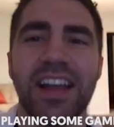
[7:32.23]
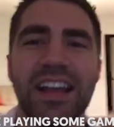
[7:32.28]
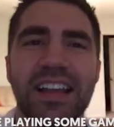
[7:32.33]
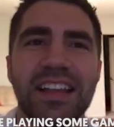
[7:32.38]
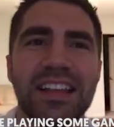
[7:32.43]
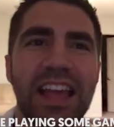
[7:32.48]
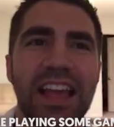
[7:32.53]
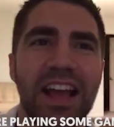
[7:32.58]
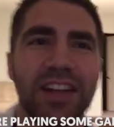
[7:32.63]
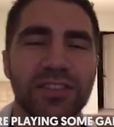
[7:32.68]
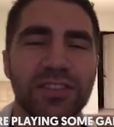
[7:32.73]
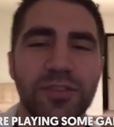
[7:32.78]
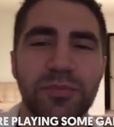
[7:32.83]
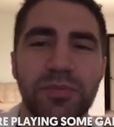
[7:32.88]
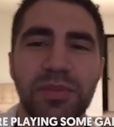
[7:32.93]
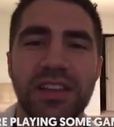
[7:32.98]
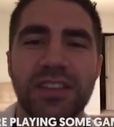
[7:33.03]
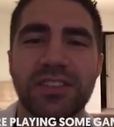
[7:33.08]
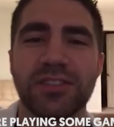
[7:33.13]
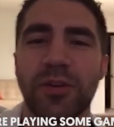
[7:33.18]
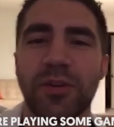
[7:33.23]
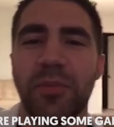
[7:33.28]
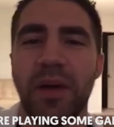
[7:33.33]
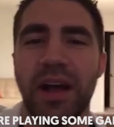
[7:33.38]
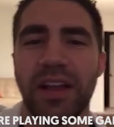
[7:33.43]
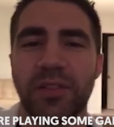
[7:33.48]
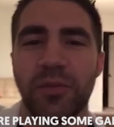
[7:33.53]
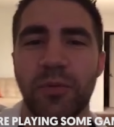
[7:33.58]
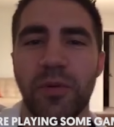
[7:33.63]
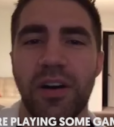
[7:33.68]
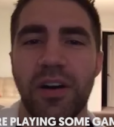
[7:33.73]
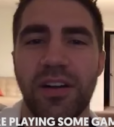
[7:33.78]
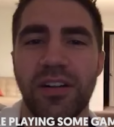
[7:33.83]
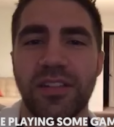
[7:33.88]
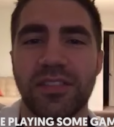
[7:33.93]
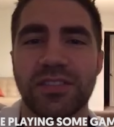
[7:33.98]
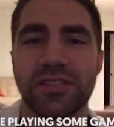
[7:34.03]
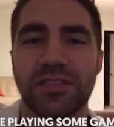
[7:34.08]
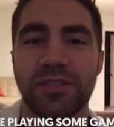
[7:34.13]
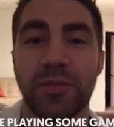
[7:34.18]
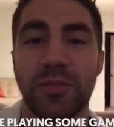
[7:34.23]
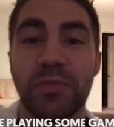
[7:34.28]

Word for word: yeah. So please don't mind the walls.